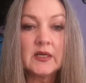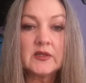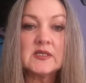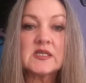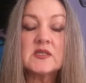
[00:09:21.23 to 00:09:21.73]

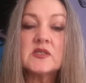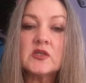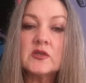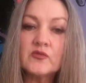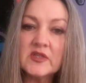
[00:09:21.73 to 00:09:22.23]
These
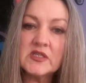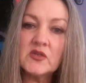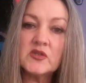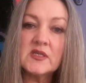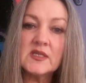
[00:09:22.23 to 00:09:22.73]
concerned
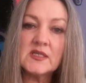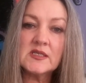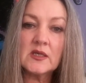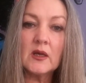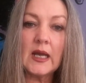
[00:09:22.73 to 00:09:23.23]

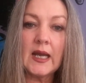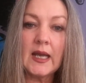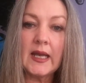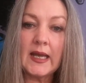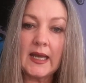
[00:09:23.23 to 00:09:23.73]
researchers
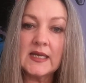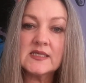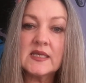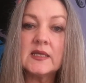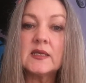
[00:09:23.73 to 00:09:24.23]
are
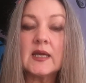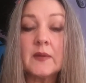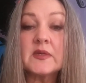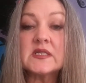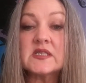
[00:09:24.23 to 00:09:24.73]
asking
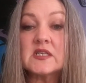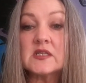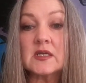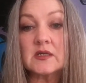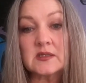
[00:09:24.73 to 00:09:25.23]
companies to